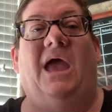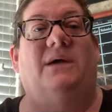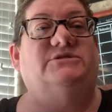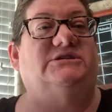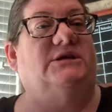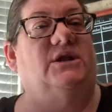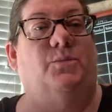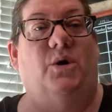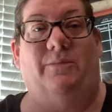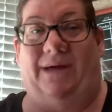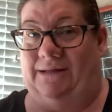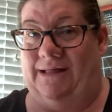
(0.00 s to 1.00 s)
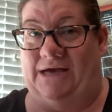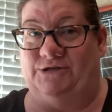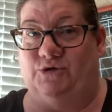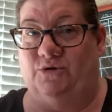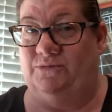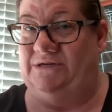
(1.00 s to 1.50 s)
I'm just gonna put my
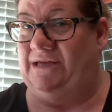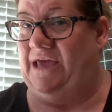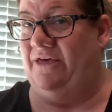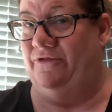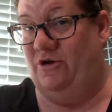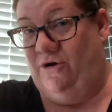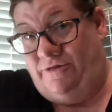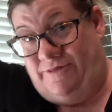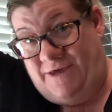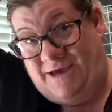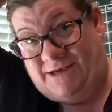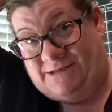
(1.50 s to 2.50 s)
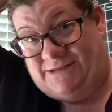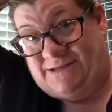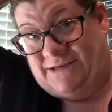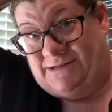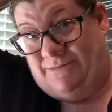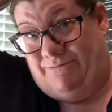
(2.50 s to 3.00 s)
classroom together. This
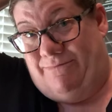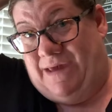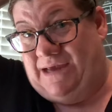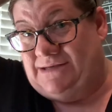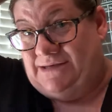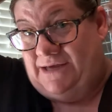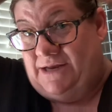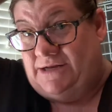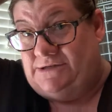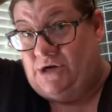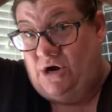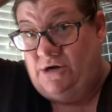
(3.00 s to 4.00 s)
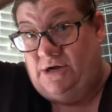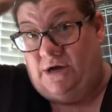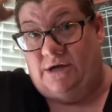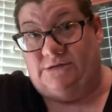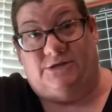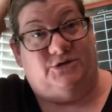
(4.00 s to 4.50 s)
is amazing, and it's hard to
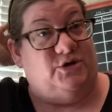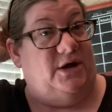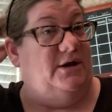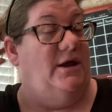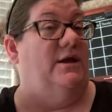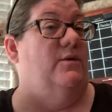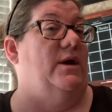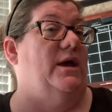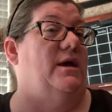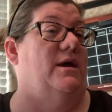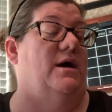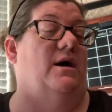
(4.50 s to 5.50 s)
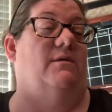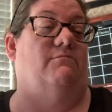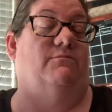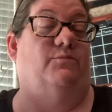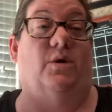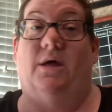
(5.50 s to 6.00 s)
concentrate. Anyway,
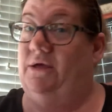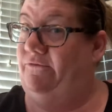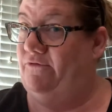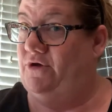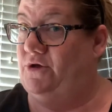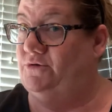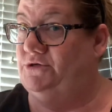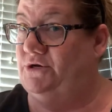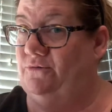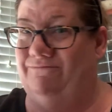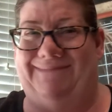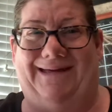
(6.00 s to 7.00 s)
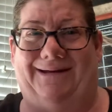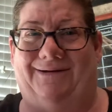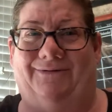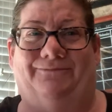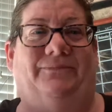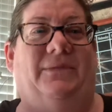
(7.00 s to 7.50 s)
um, probably for you too. I don't know.